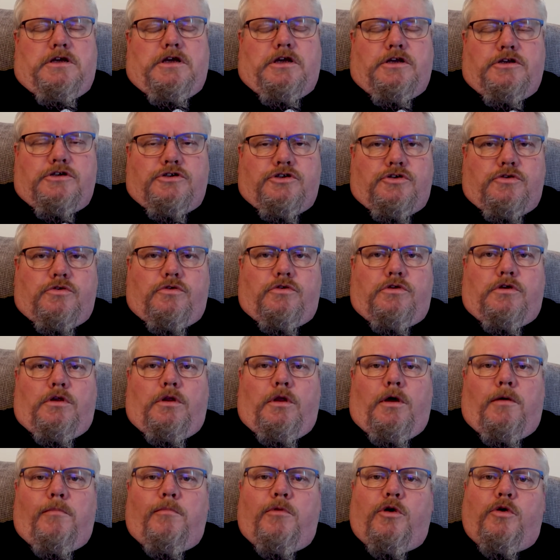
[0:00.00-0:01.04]
it showed a
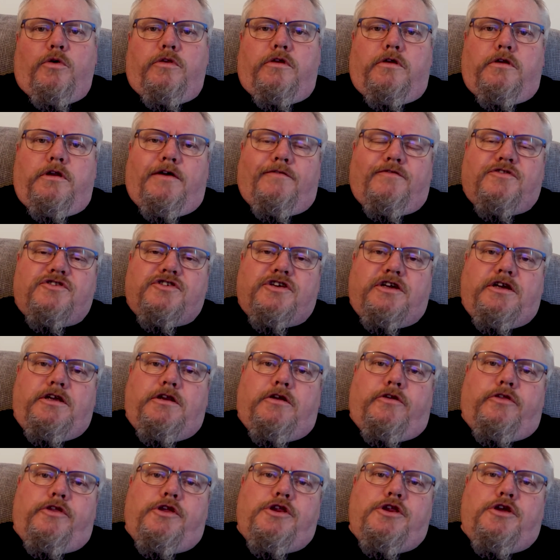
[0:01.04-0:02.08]
lot more than I've
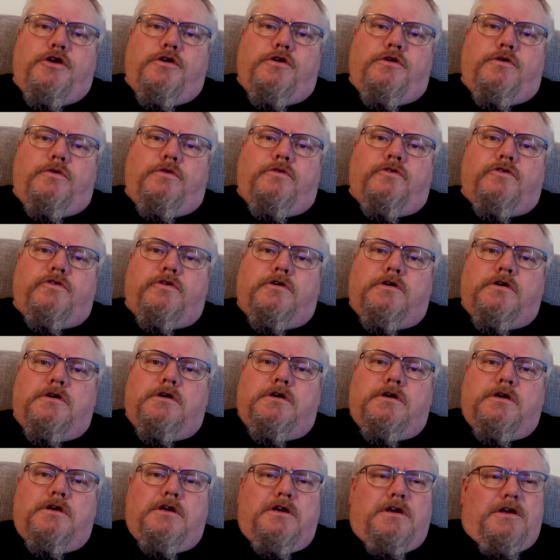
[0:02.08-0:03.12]
seen on the news.
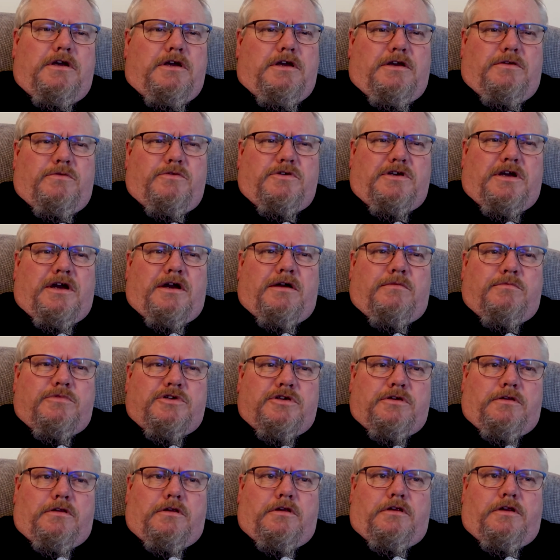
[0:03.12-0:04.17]
It was
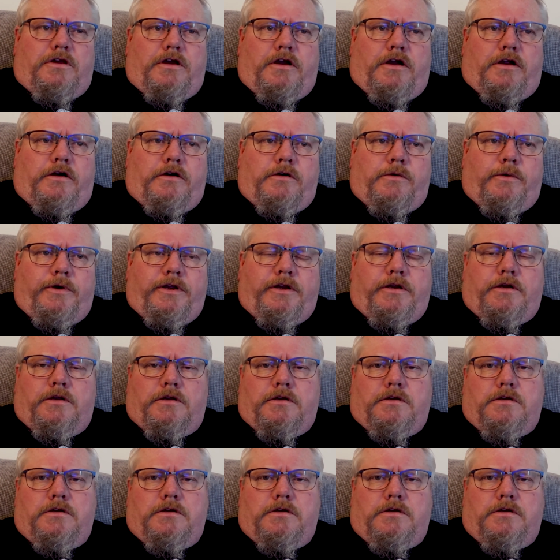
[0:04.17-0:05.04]
absolutely harrowing.